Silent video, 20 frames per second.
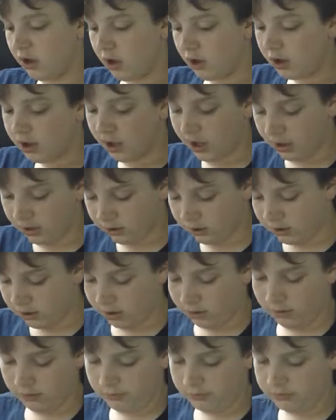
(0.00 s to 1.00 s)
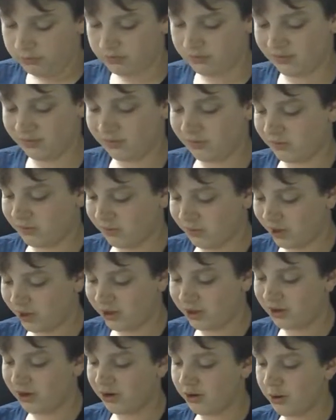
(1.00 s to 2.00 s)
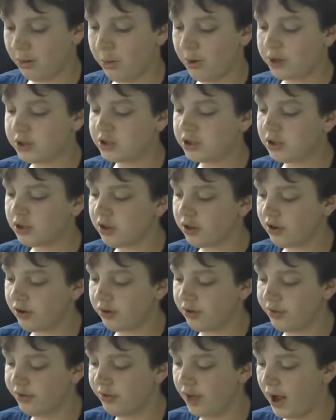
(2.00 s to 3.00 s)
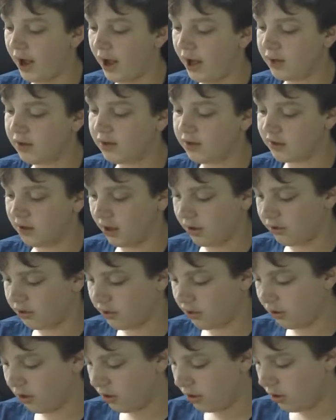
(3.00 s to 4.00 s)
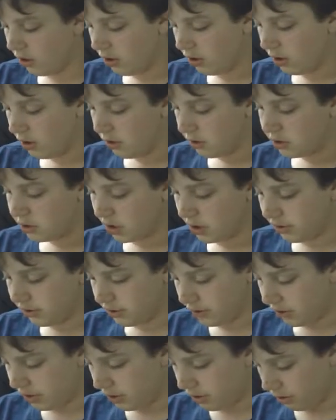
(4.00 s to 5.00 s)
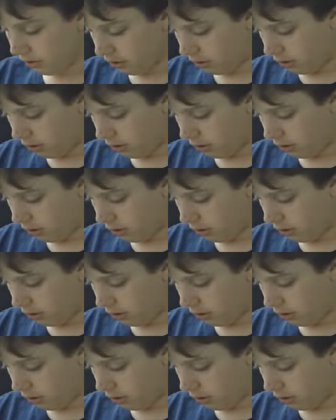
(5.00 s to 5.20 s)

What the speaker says: Okay, so like there's a bunch of little dots down there, which I think